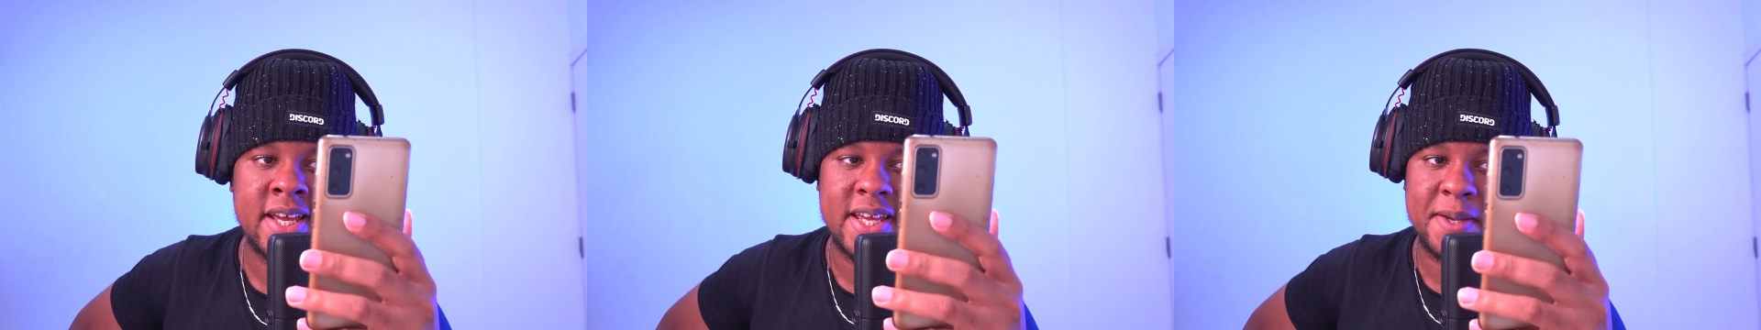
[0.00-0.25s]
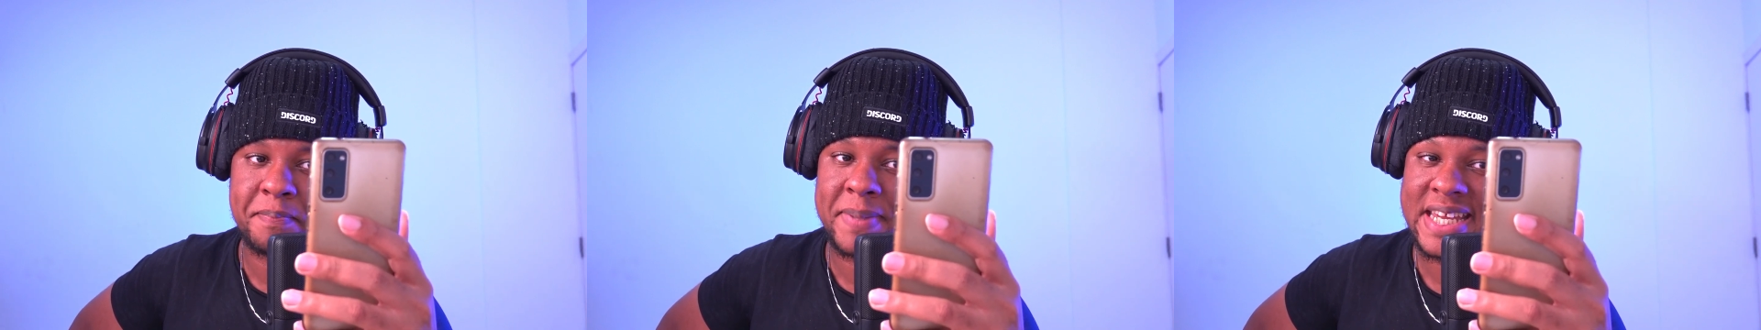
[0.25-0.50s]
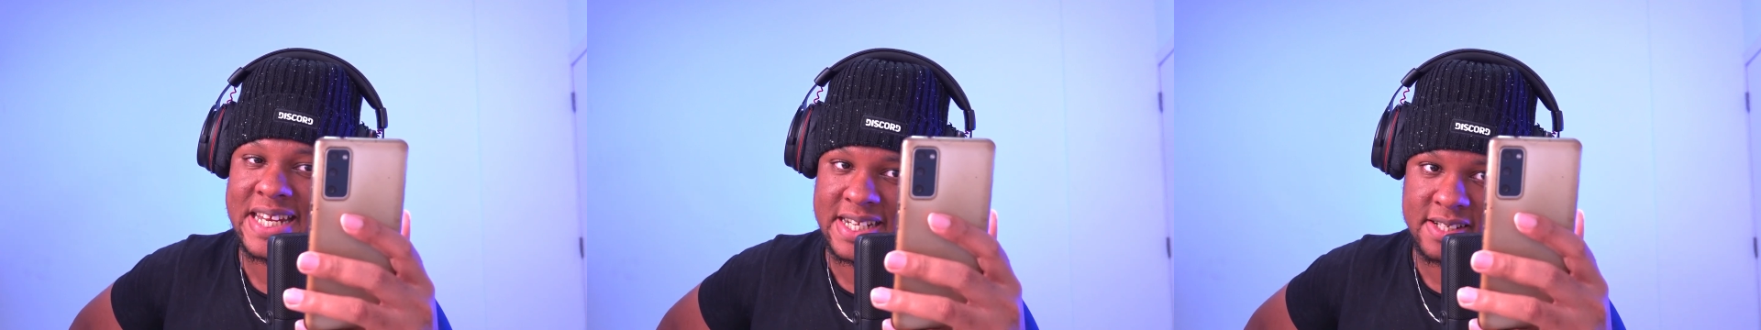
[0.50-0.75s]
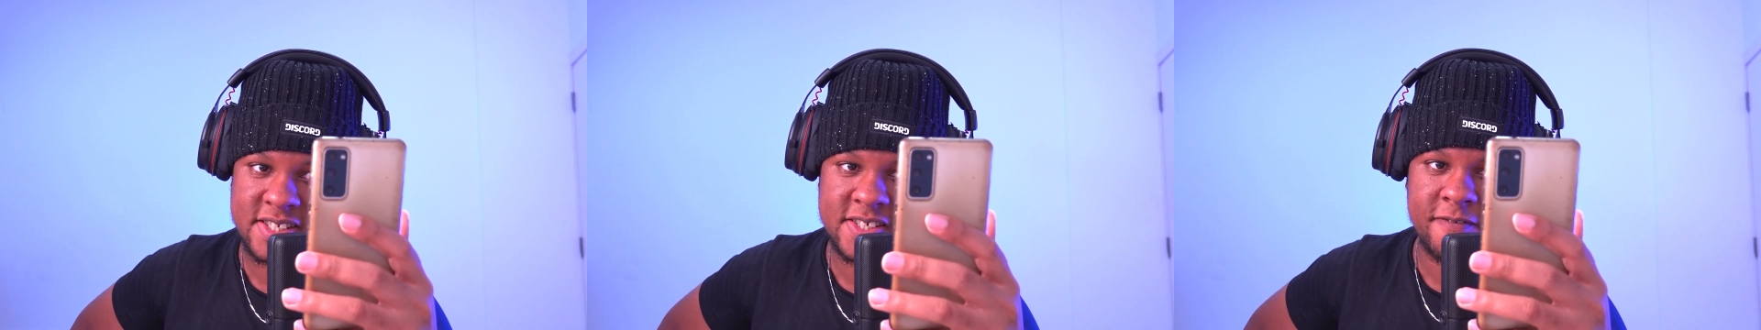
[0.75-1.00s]

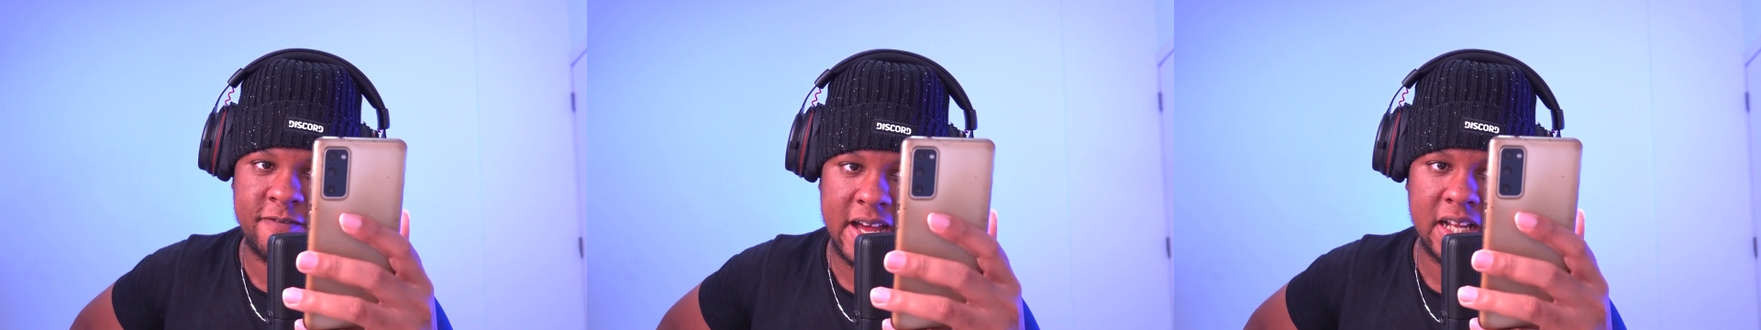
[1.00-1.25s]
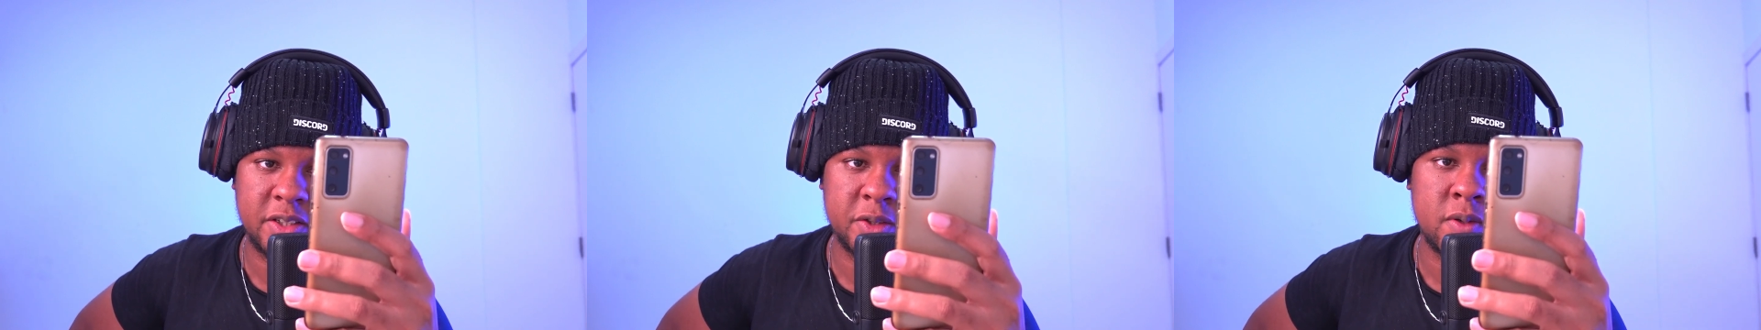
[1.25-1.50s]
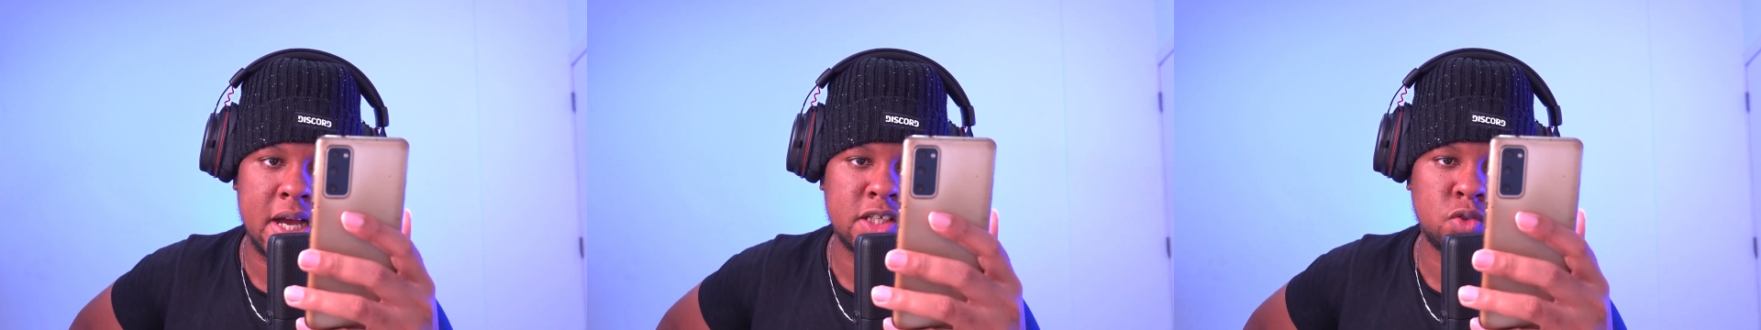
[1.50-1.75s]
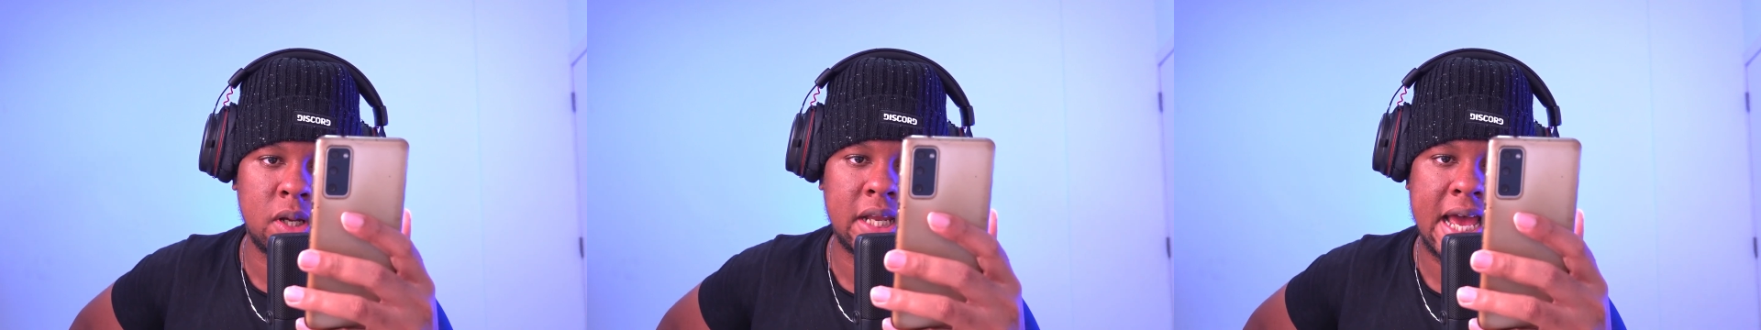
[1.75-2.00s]
impedance value
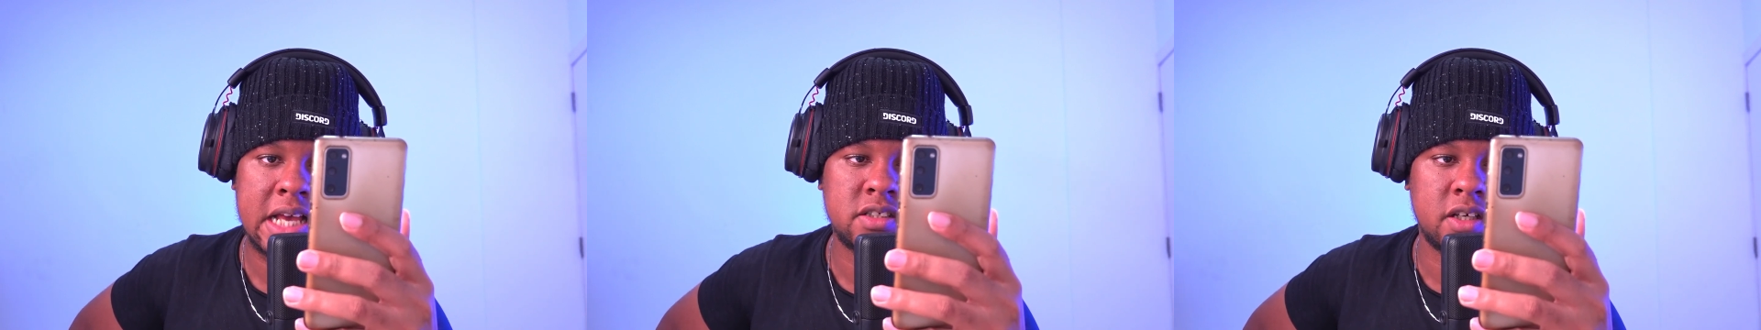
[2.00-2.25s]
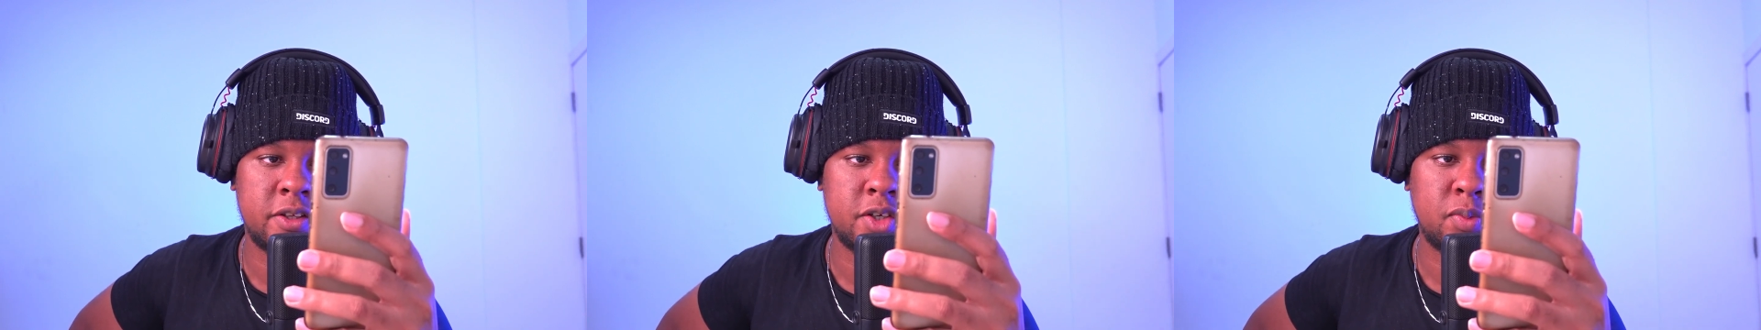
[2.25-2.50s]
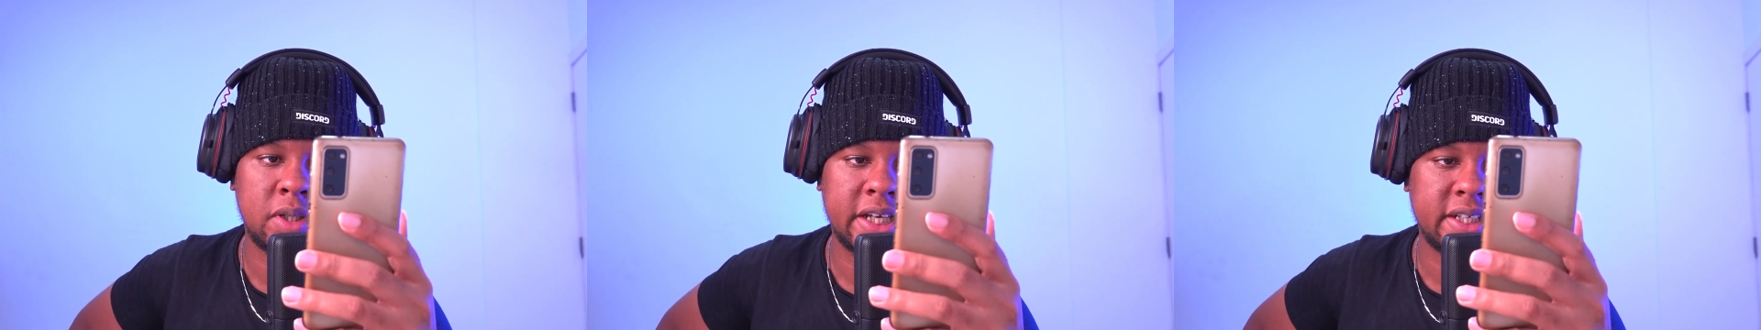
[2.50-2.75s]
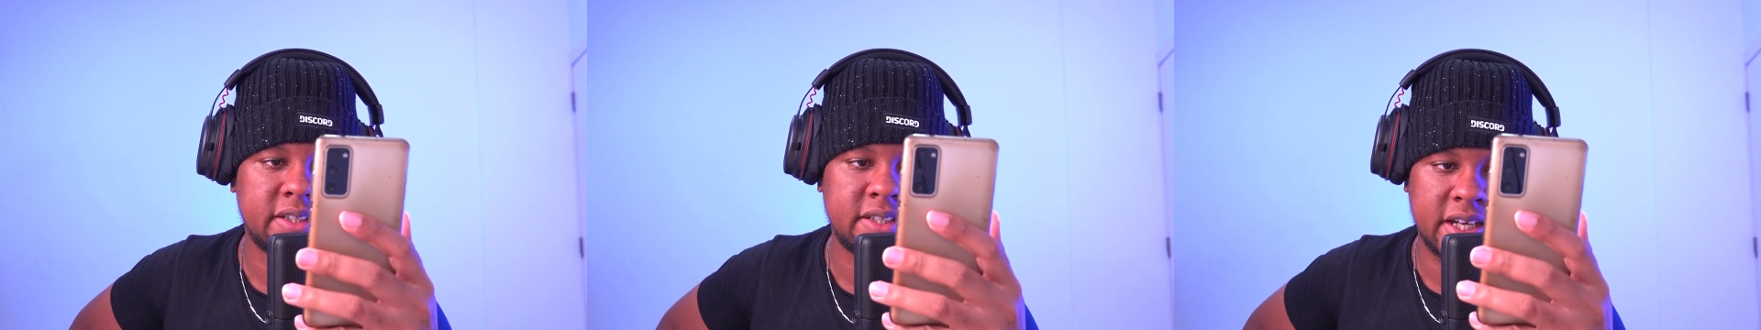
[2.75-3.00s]
as well as other
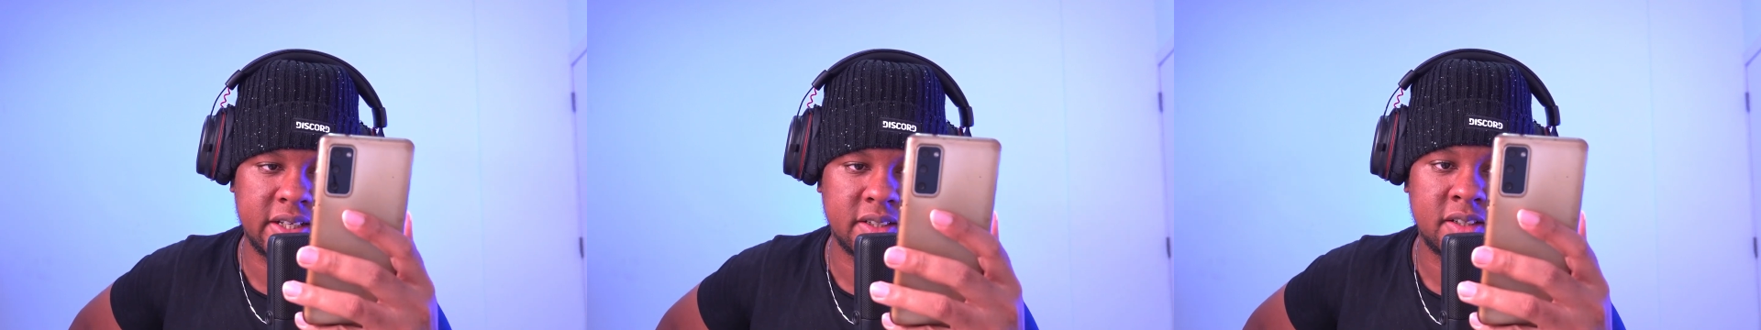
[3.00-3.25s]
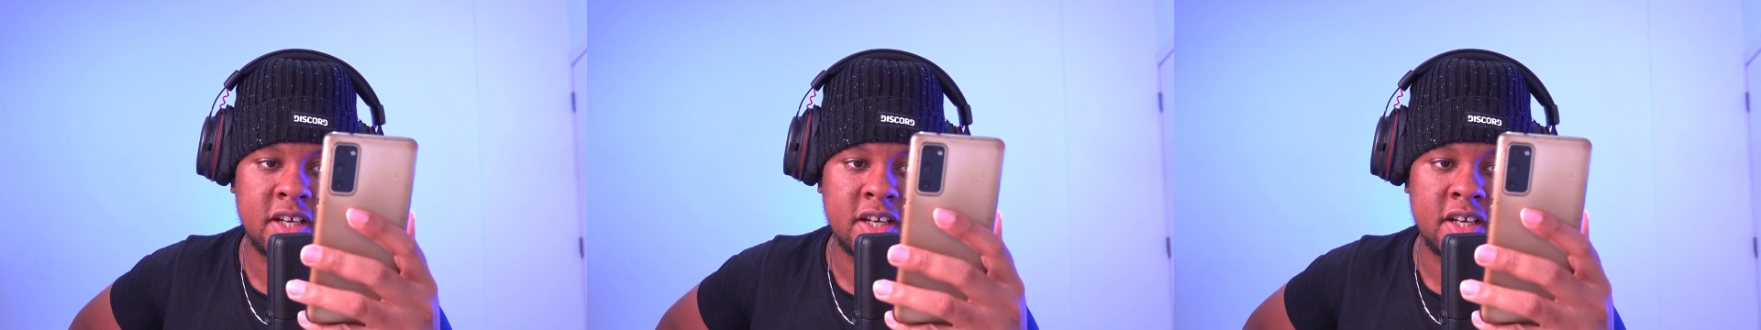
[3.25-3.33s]
related data.